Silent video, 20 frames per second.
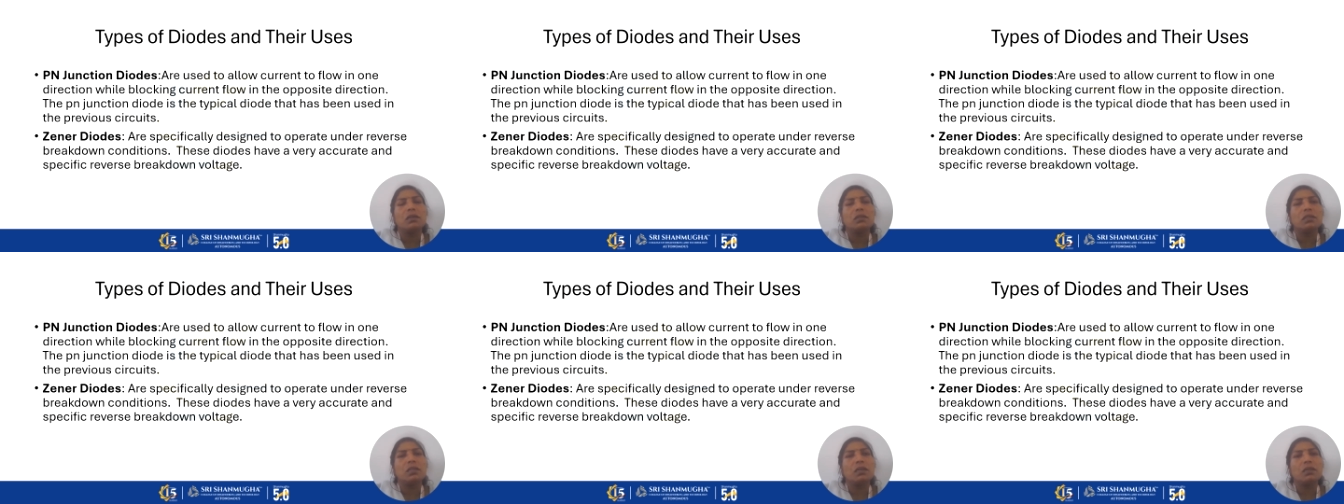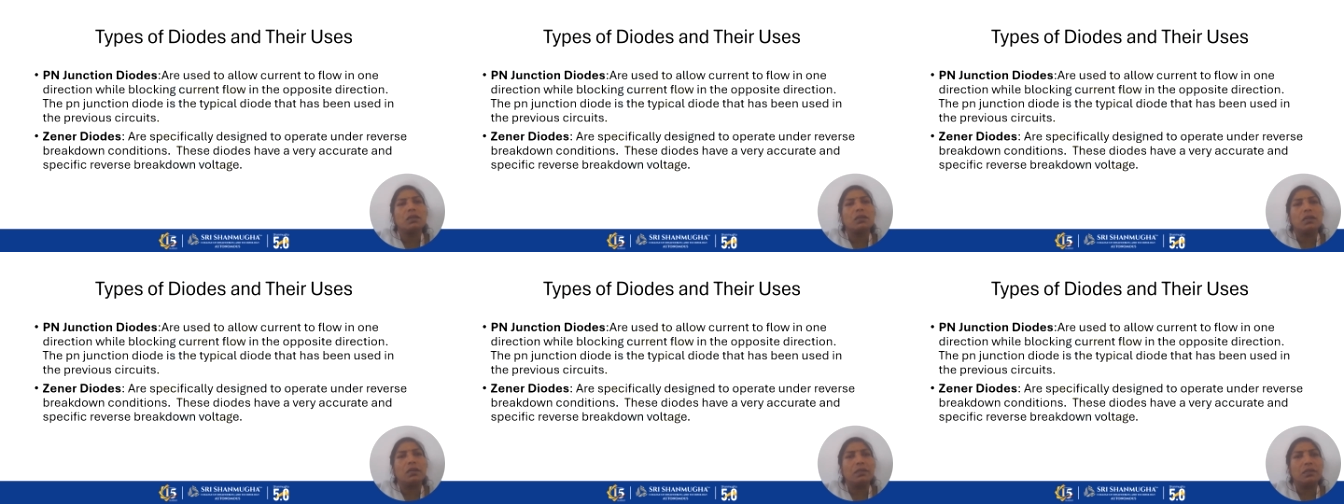
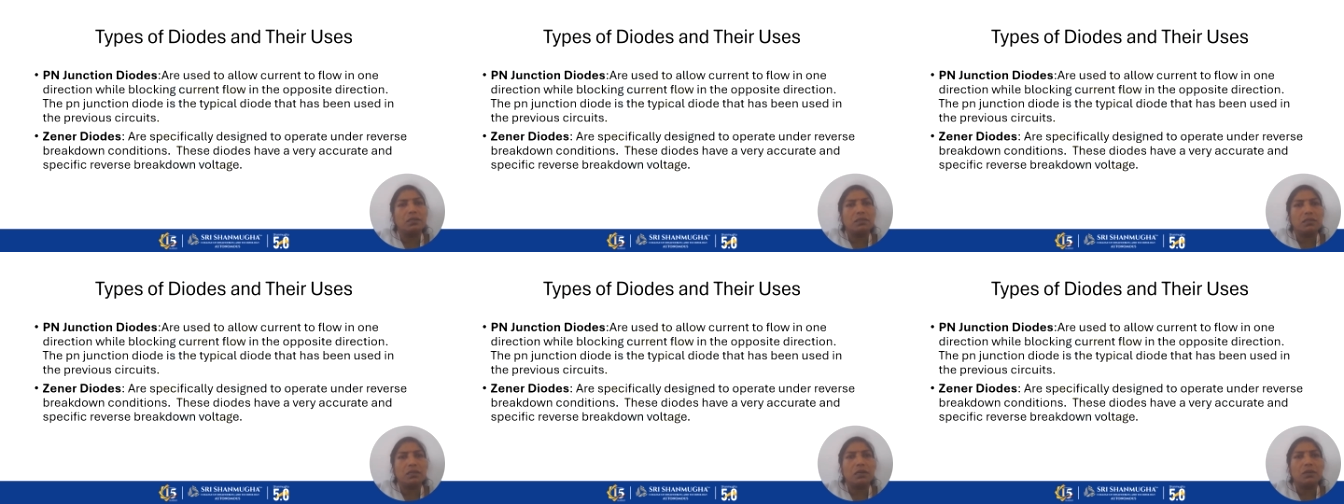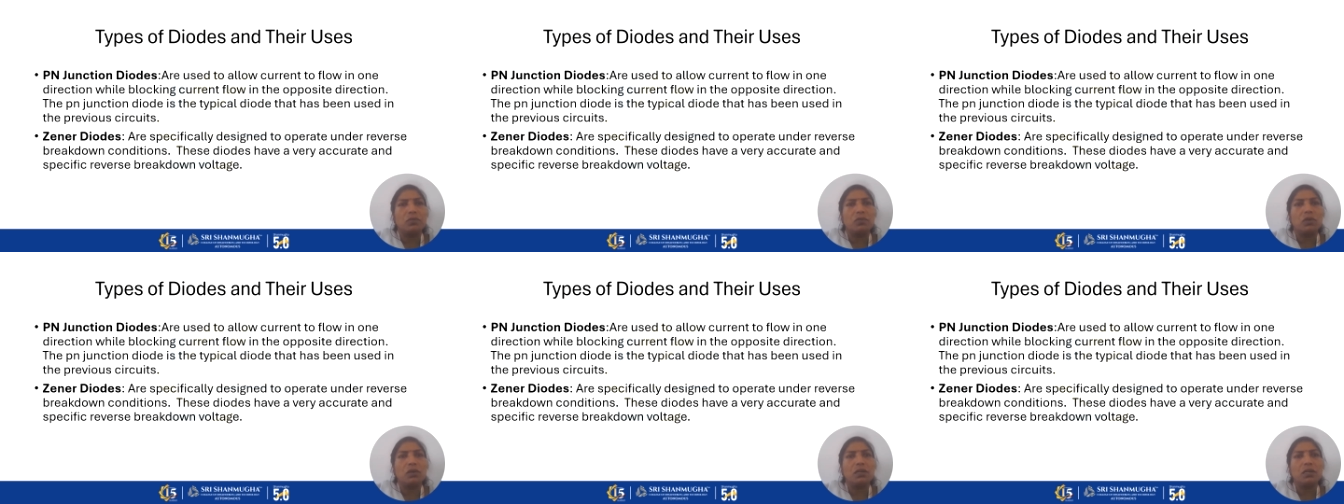Then
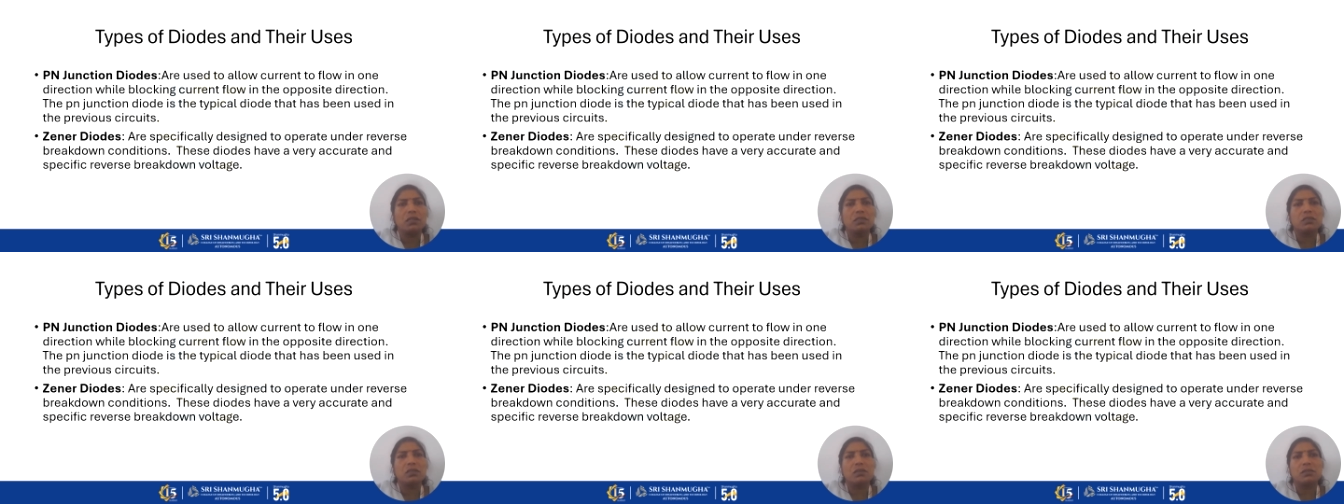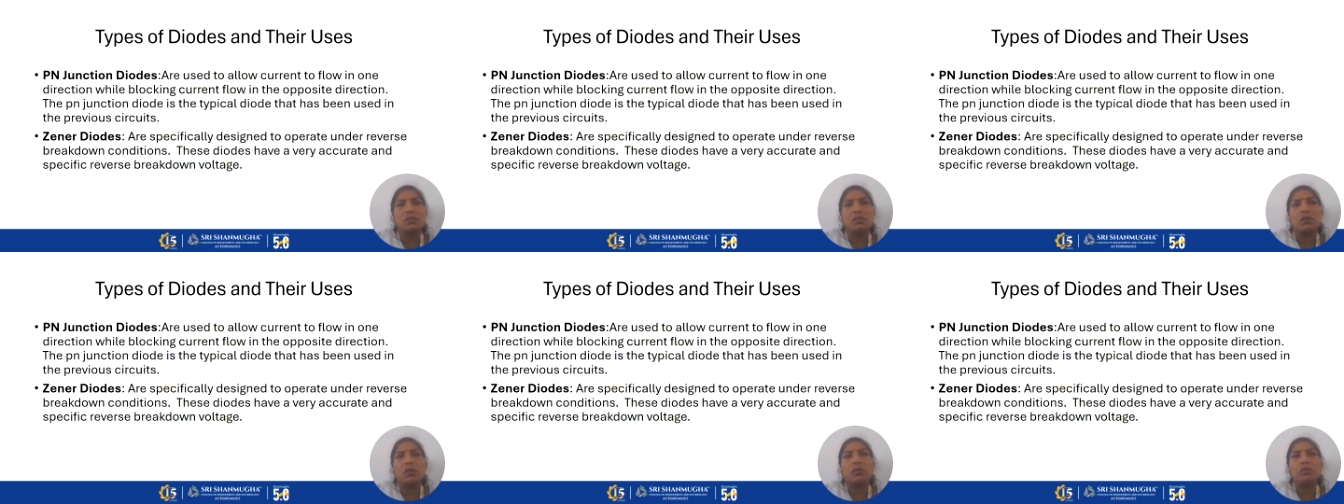
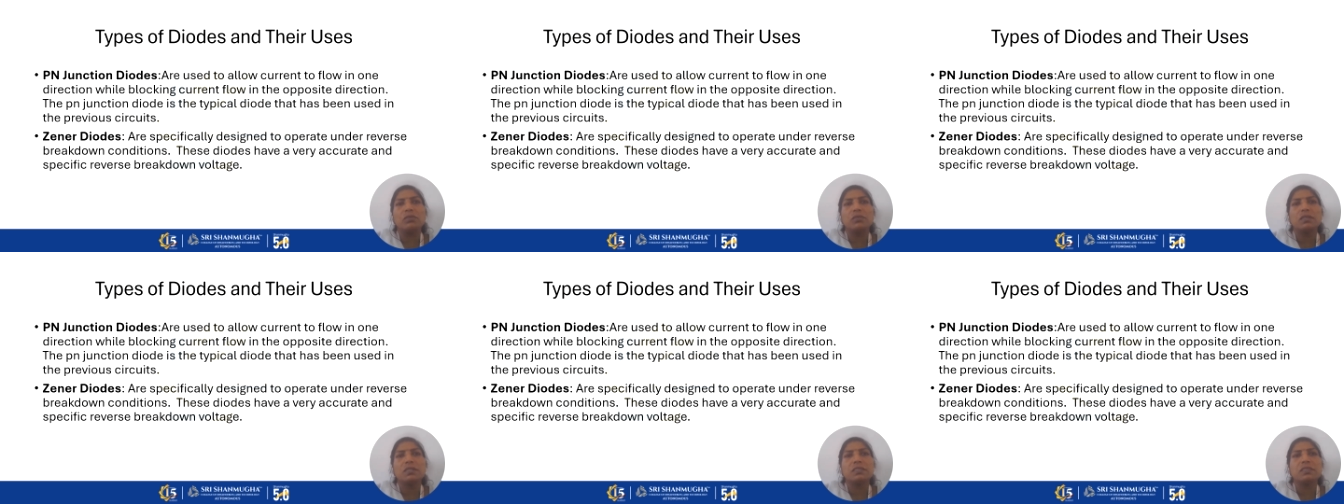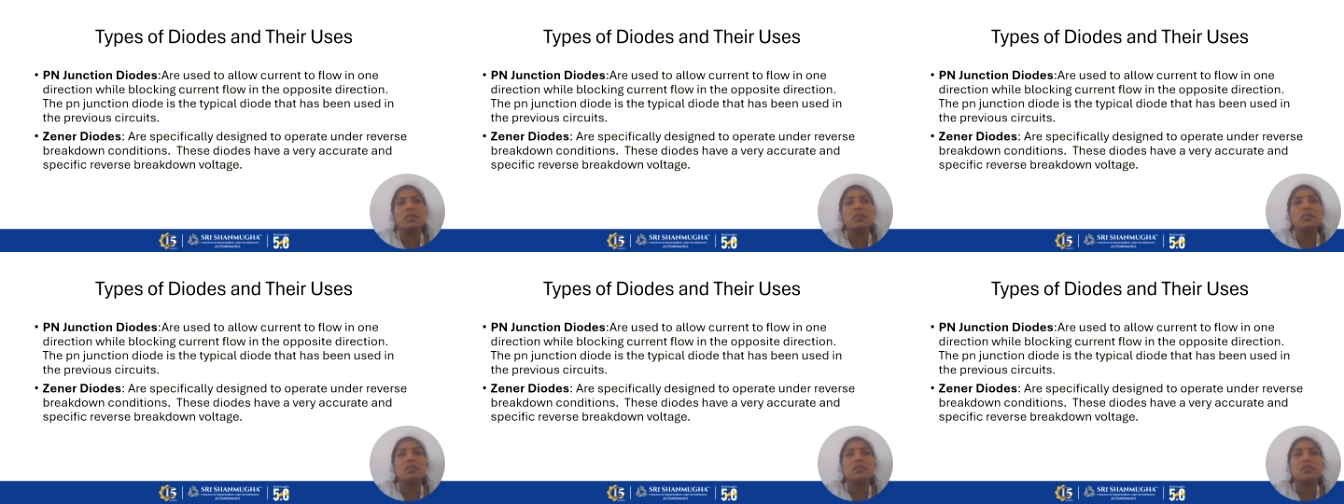disadvantages are
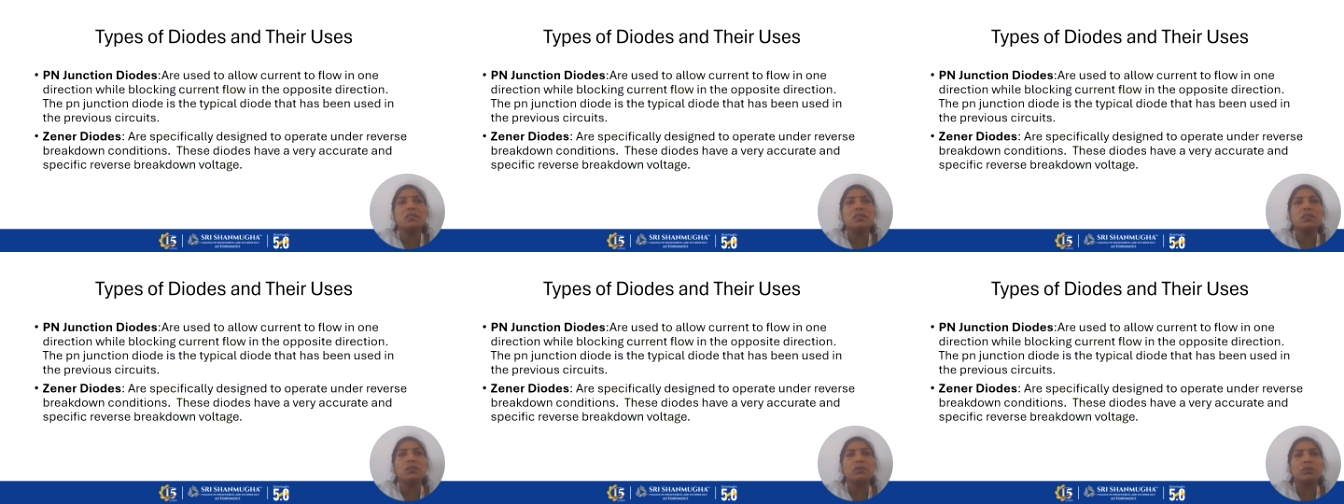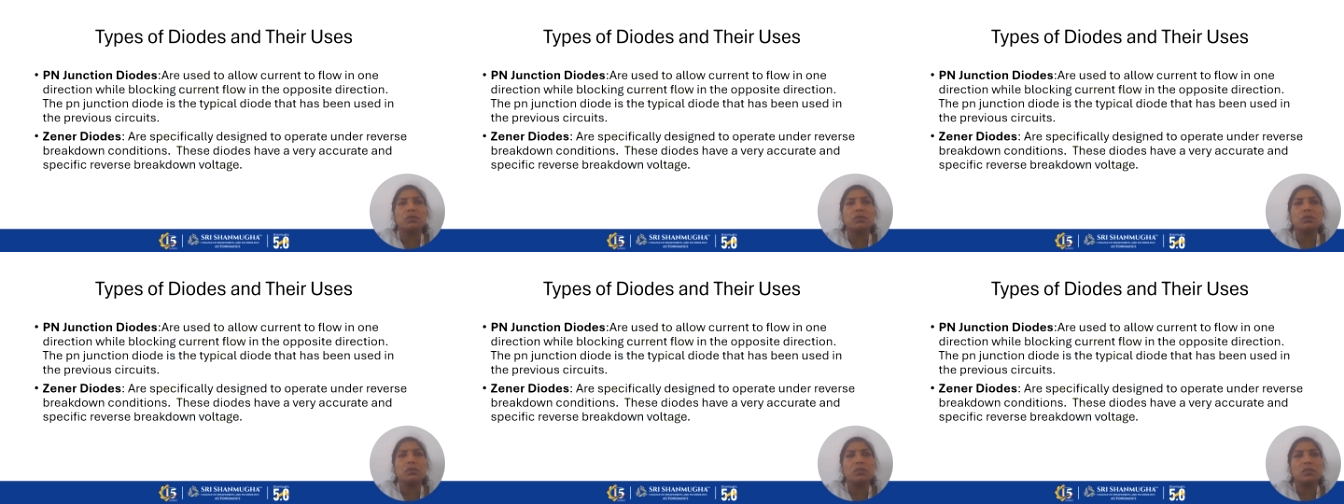sensitive
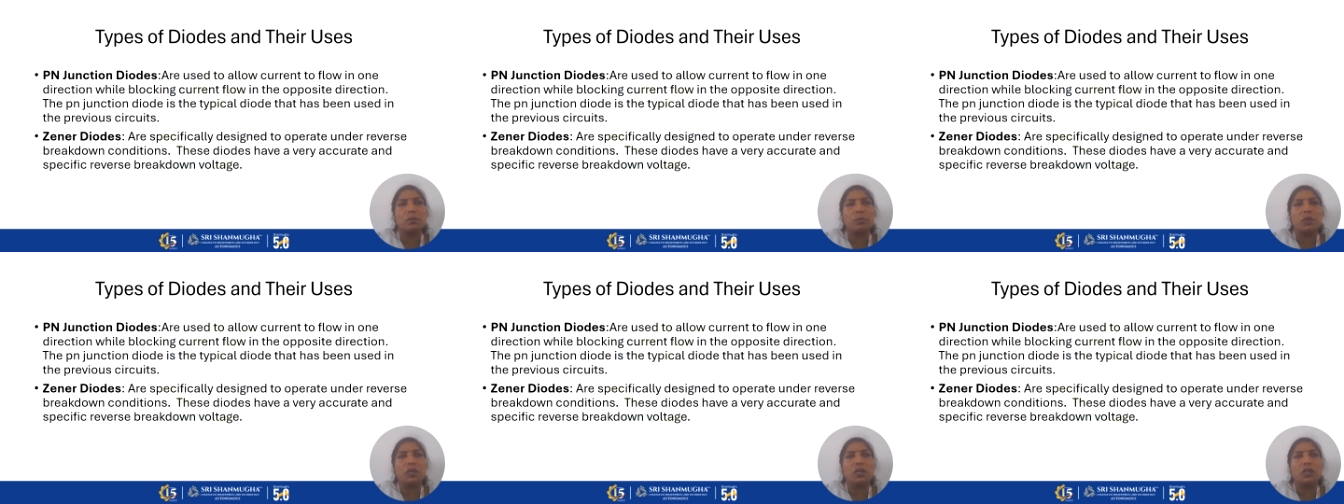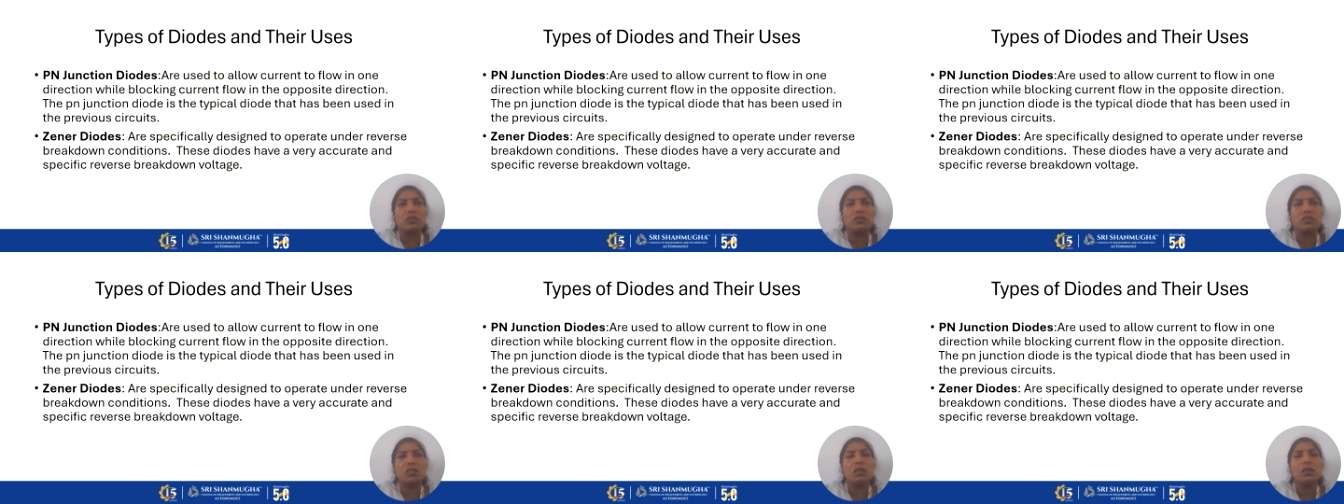to
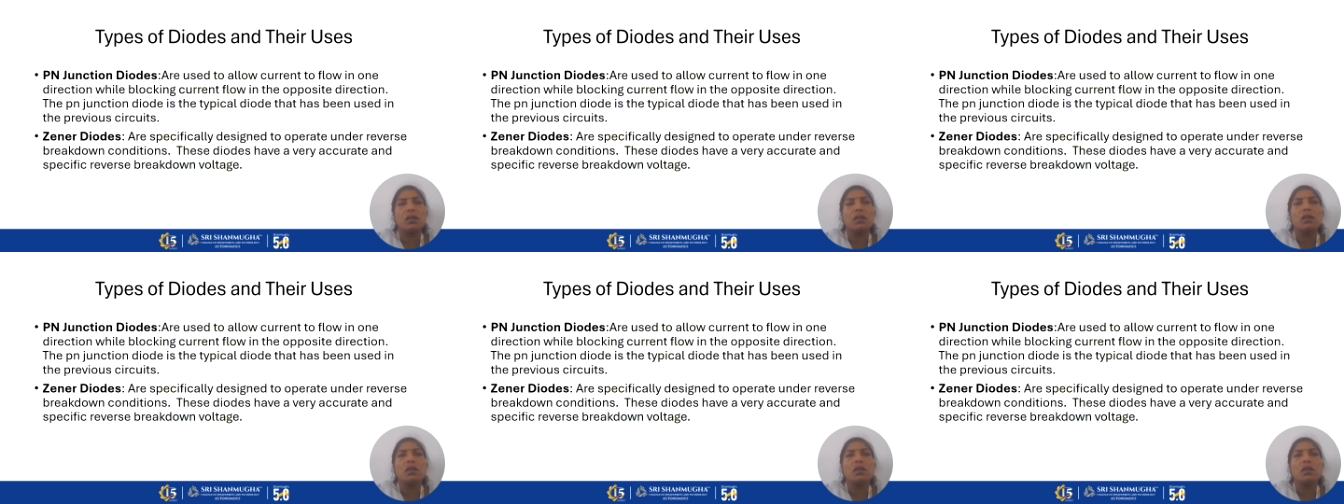temperature.